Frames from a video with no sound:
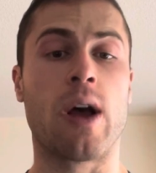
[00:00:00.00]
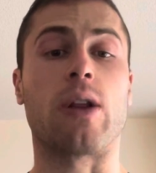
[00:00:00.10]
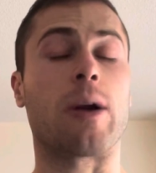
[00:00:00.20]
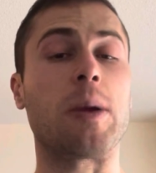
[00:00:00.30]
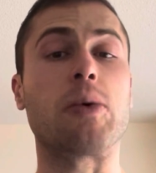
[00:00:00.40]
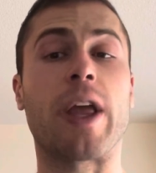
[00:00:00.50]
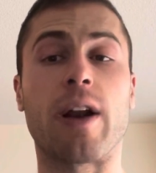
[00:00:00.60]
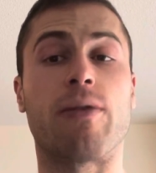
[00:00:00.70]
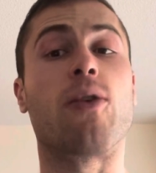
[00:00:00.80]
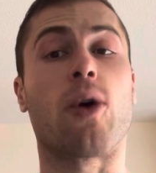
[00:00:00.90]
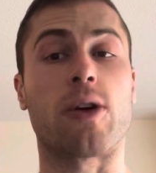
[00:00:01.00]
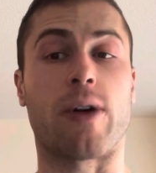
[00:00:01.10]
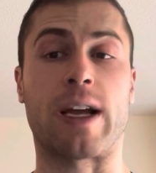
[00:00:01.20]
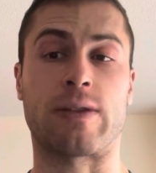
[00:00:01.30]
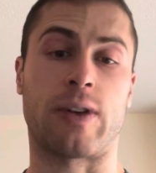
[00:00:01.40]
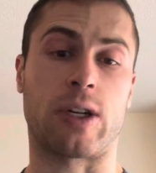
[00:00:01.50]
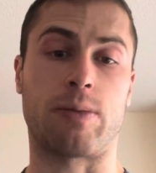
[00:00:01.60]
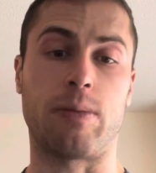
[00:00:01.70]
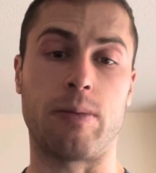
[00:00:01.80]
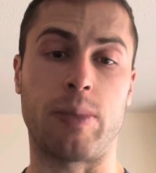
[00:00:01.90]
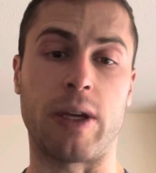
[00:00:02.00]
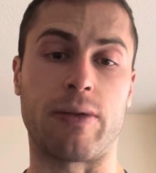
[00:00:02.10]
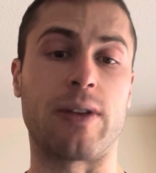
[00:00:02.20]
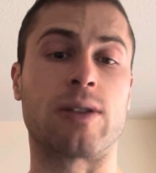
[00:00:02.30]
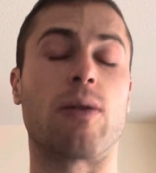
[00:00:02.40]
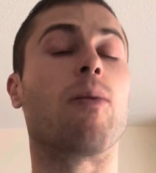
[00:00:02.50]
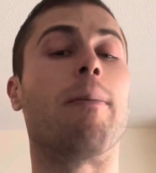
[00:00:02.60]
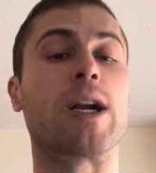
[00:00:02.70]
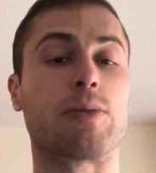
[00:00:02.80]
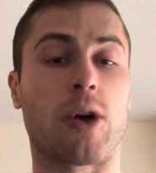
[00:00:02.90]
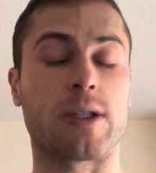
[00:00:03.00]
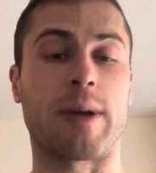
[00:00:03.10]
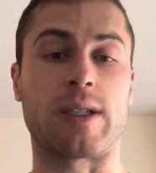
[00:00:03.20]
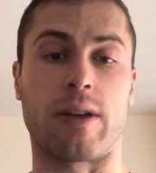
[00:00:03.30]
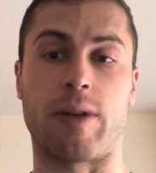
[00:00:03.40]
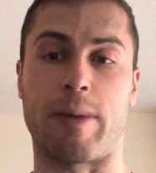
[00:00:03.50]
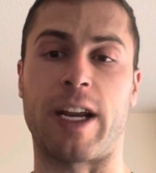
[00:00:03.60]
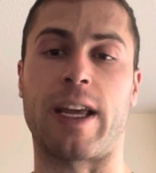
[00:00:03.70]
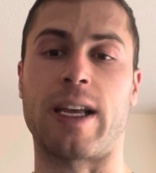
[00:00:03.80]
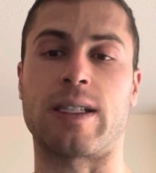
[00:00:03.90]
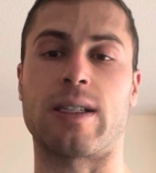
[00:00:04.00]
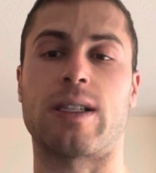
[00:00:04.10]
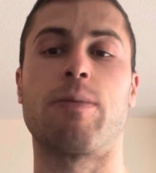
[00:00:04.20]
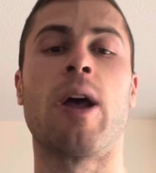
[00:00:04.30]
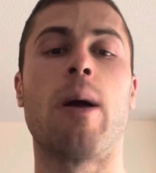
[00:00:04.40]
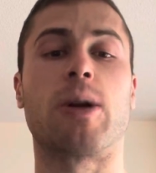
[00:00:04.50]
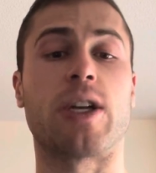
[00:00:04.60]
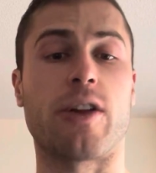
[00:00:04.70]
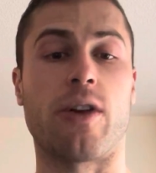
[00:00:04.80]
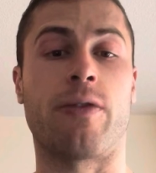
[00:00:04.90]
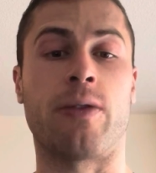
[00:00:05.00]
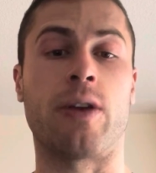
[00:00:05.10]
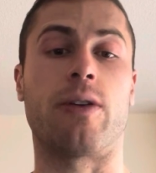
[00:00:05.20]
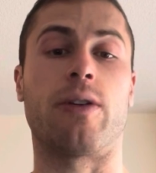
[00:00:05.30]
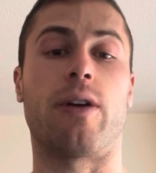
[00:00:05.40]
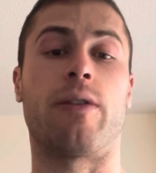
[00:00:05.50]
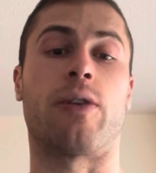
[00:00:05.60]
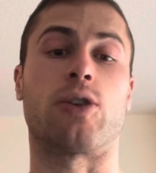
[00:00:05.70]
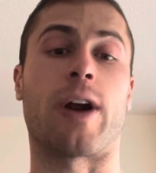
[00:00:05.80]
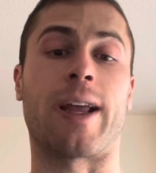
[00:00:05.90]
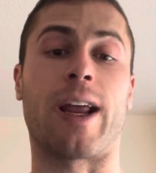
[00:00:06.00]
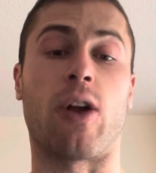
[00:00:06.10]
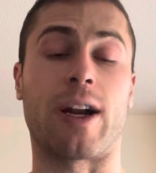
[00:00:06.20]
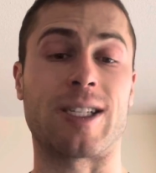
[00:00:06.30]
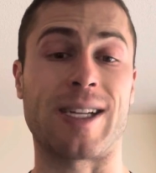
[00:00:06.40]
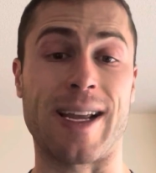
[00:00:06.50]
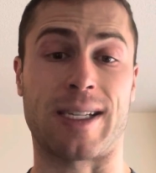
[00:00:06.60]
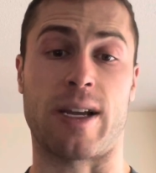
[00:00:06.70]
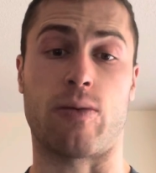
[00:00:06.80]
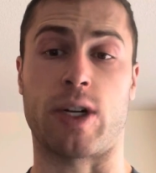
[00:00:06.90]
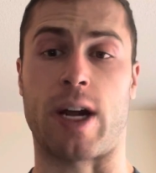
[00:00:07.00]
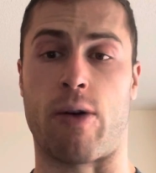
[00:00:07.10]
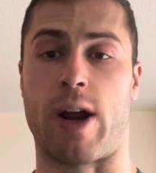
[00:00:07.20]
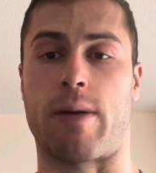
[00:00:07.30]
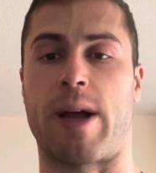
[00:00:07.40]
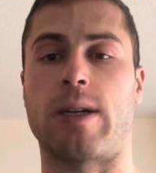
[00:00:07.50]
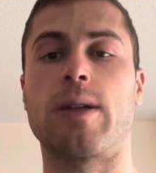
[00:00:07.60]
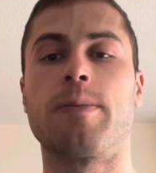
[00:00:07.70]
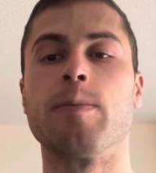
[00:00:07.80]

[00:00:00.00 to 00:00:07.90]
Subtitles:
A lot of people can't afford grass-finished beef. It's much more expensive in many cases, particularly if you're trying to get a lot of steaks in, which I recommend.